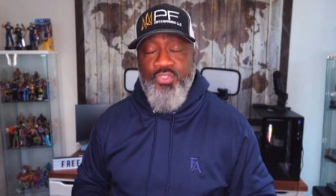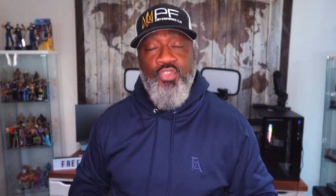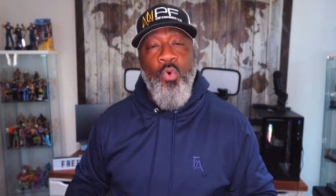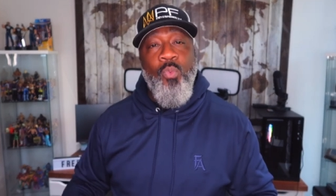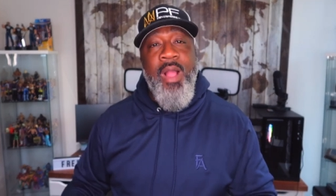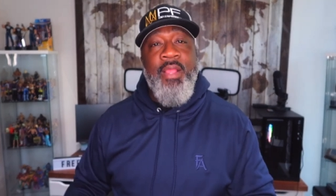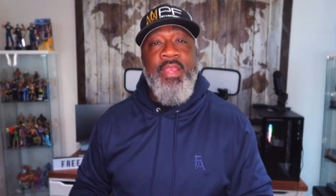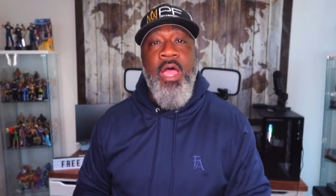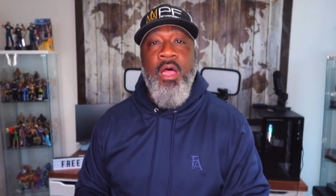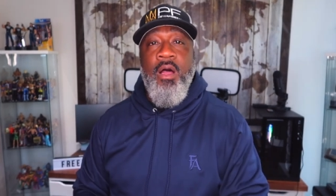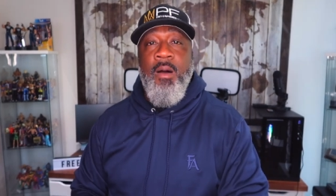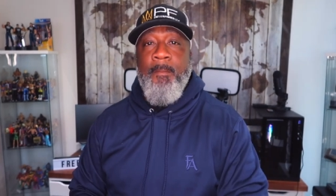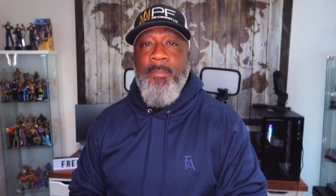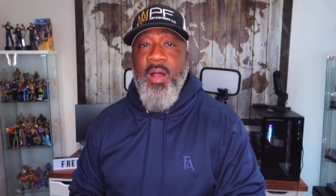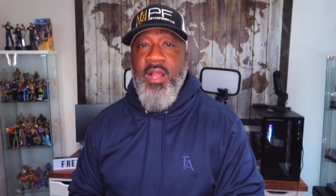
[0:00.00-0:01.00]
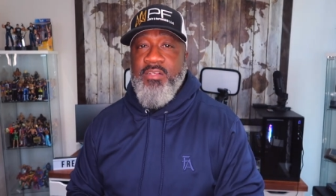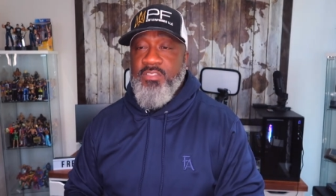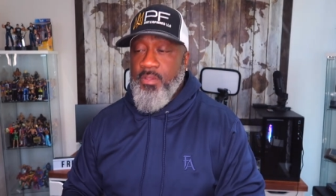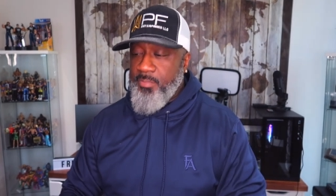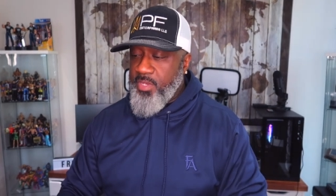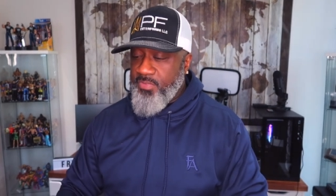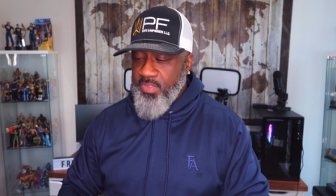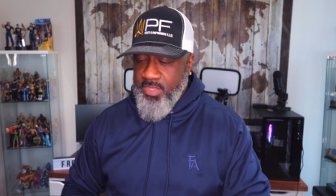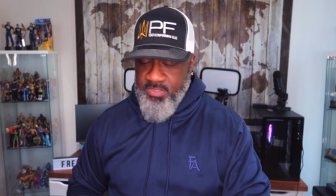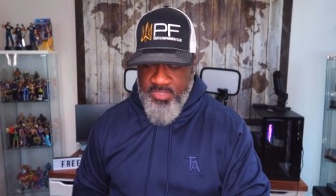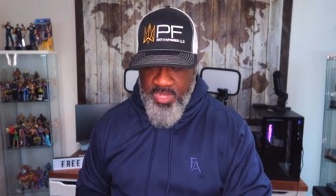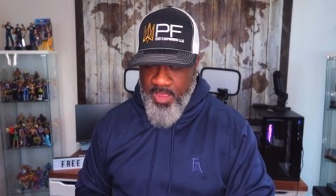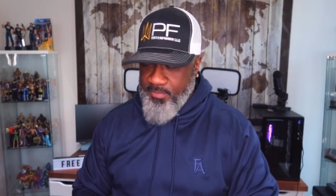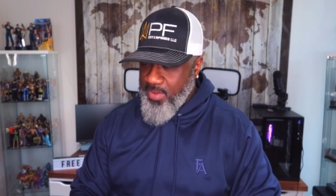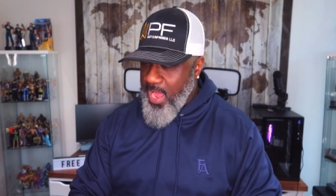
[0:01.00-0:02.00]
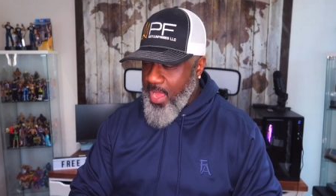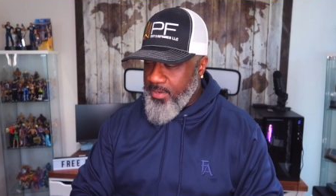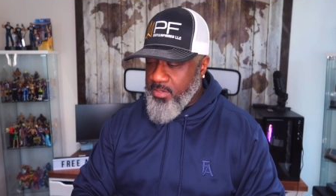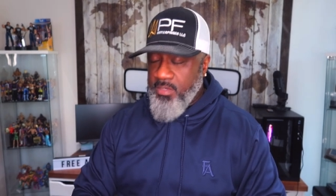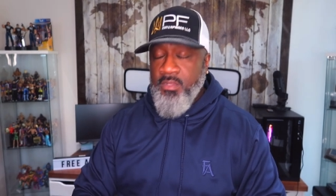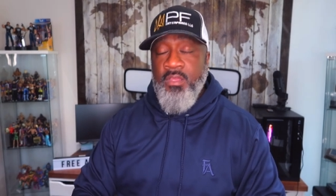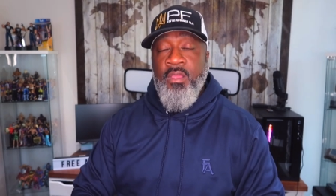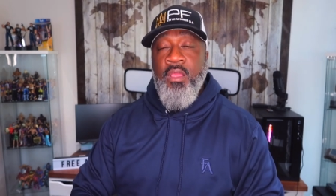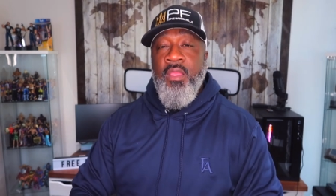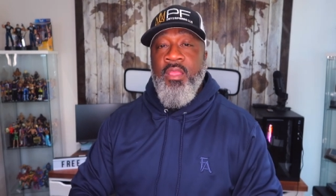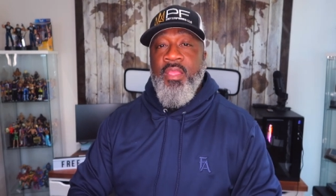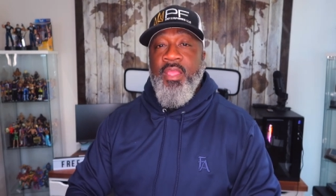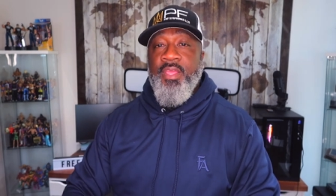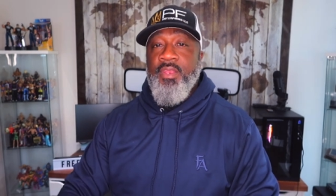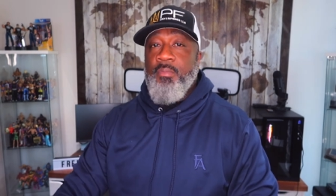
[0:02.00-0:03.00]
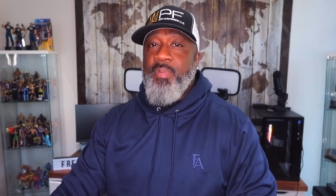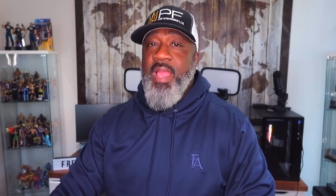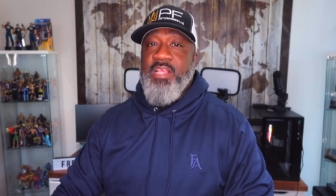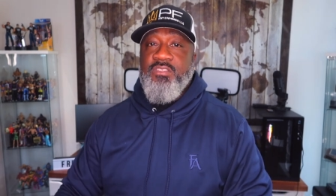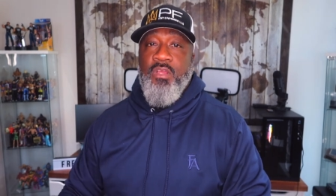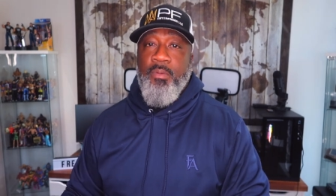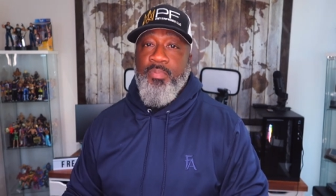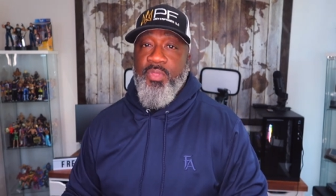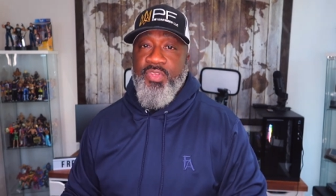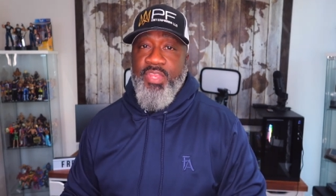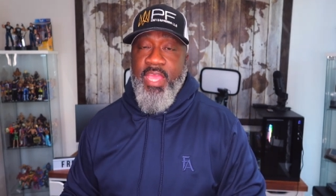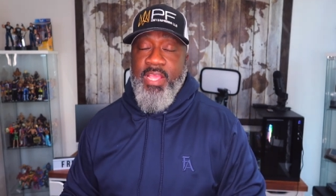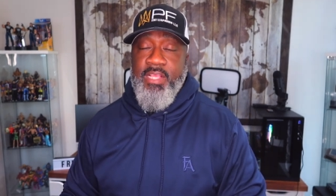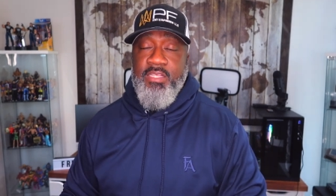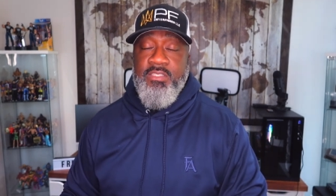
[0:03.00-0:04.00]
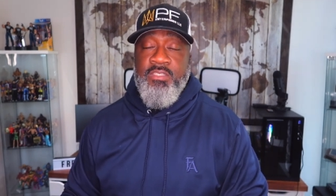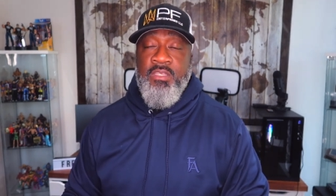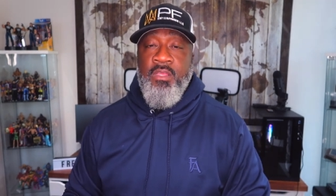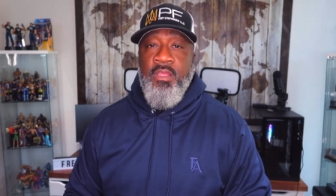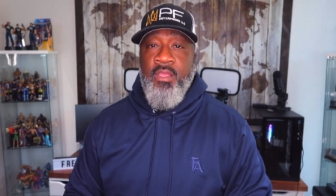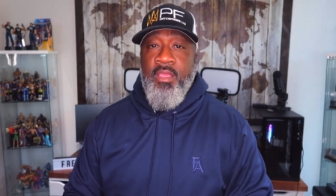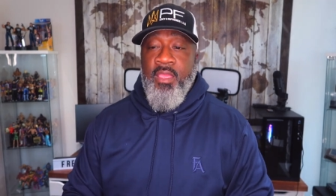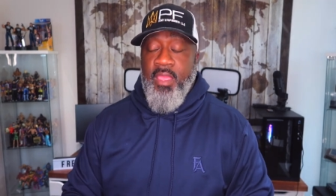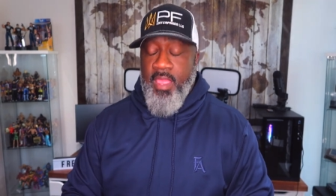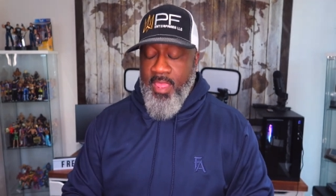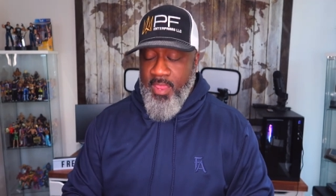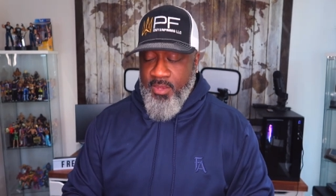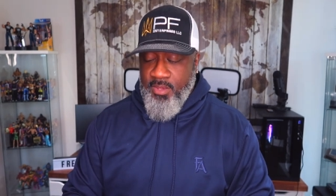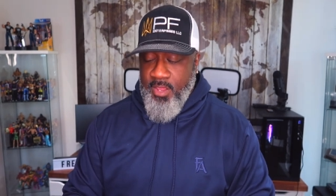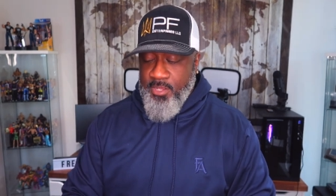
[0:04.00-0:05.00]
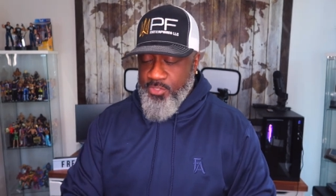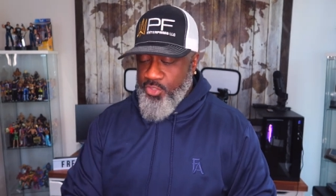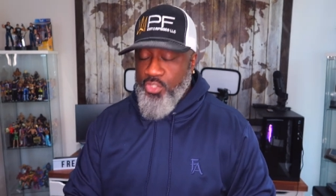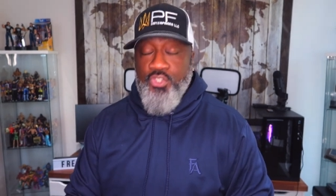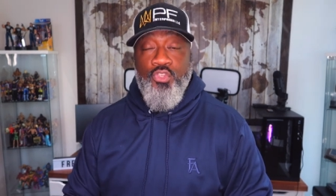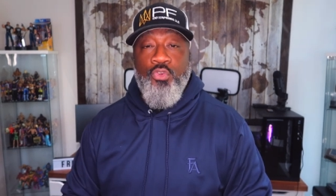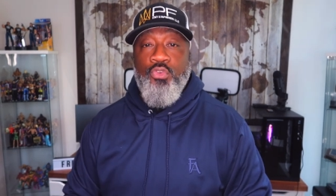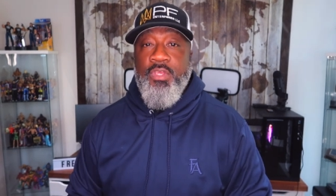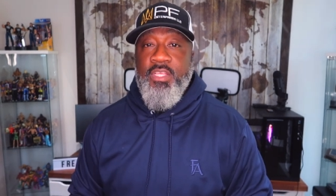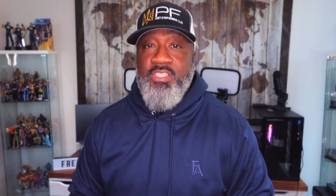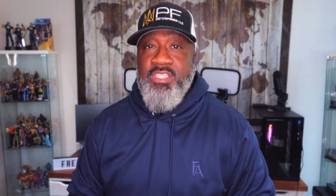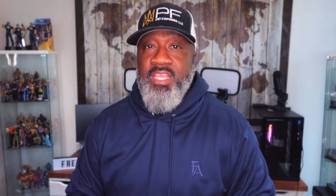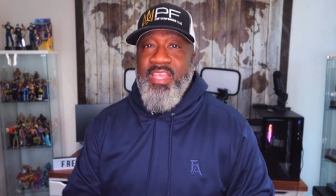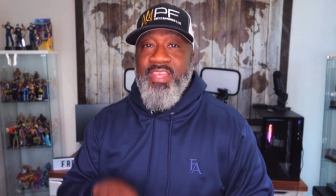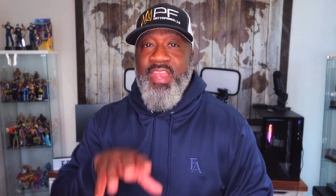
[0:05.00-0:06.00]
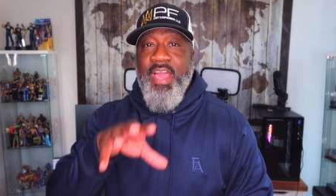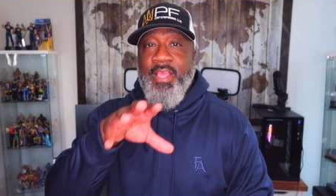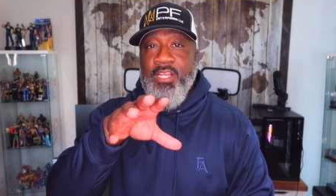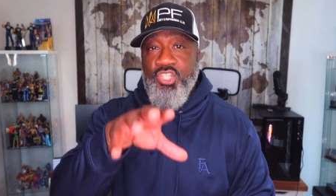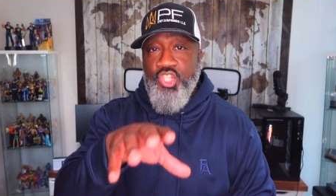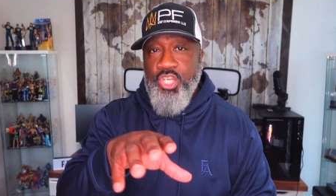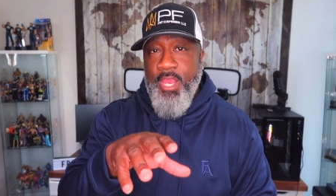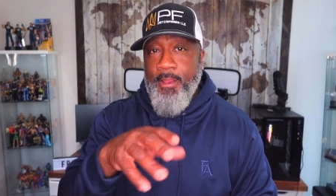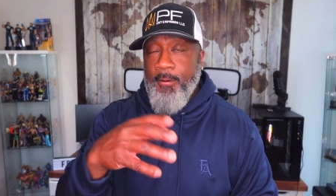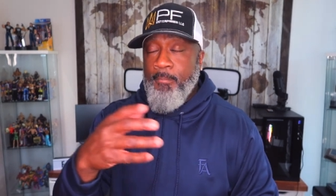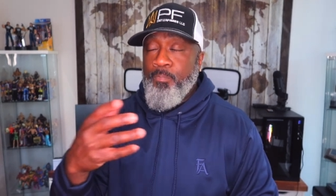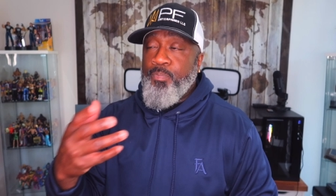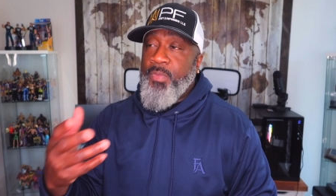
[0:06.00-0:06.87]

So why not unbox some of the things that I've gotten in the past couple of days and uh, just so you can see and I can share.